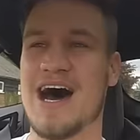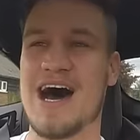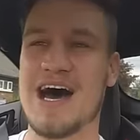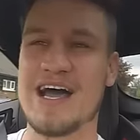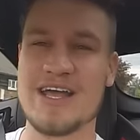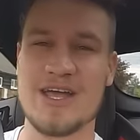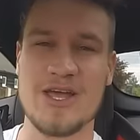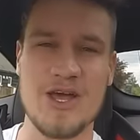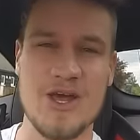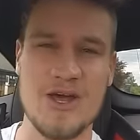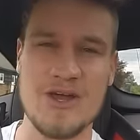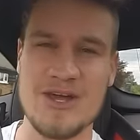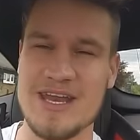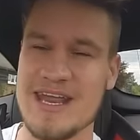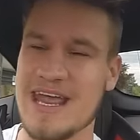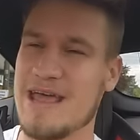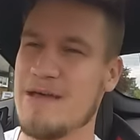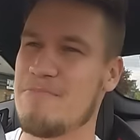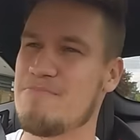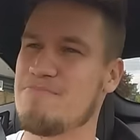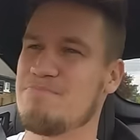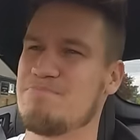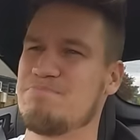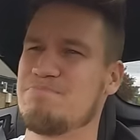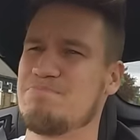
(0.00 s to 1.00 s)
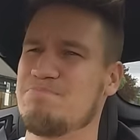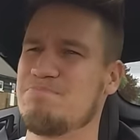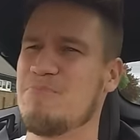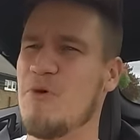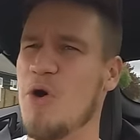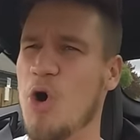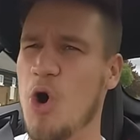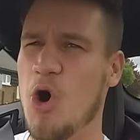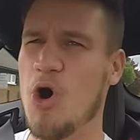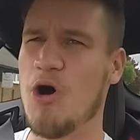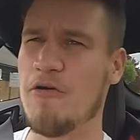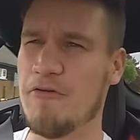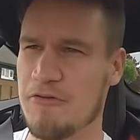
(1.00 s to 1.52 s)
I could hit
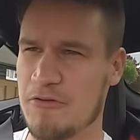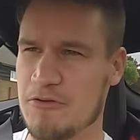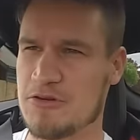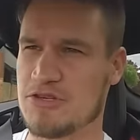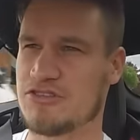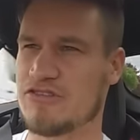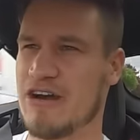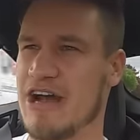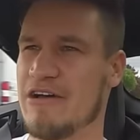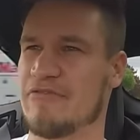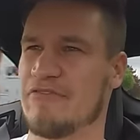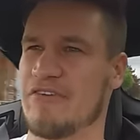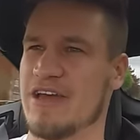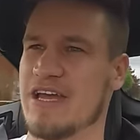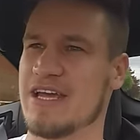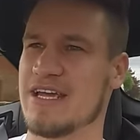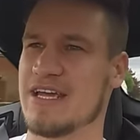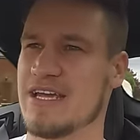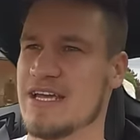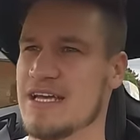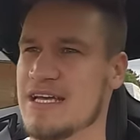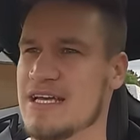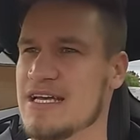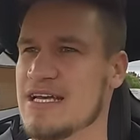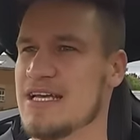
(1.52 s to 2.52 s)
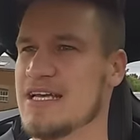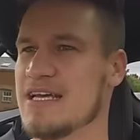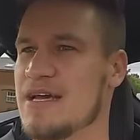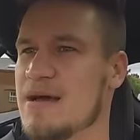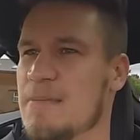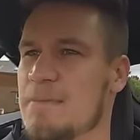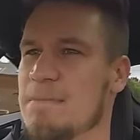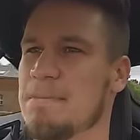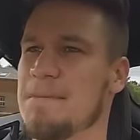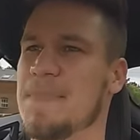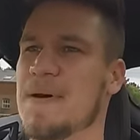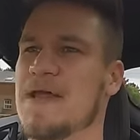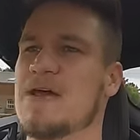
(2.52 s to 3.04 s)
awful traffic,
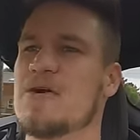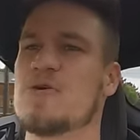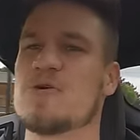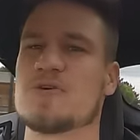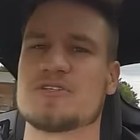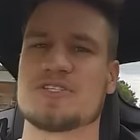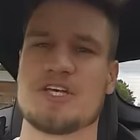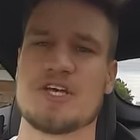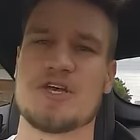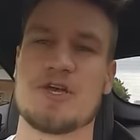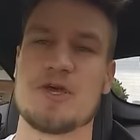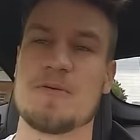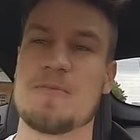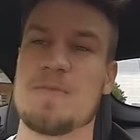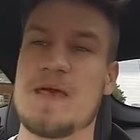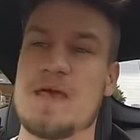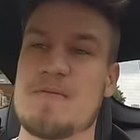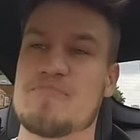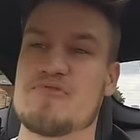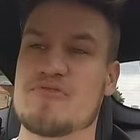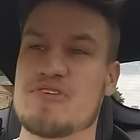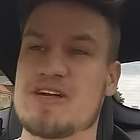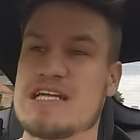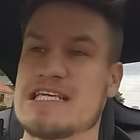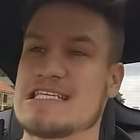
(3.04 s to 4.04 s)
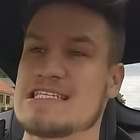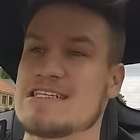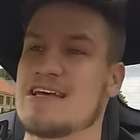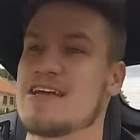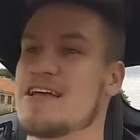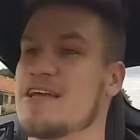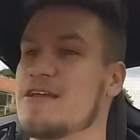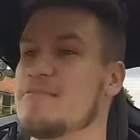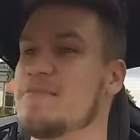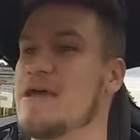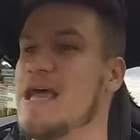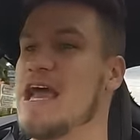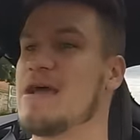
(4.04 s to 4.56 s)
but it also could be a breeze and I
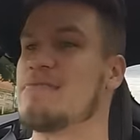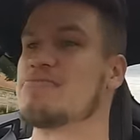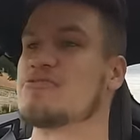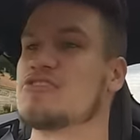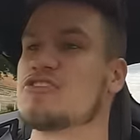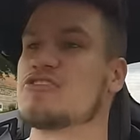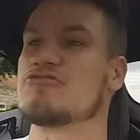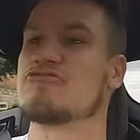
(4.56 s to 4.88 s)
could be able to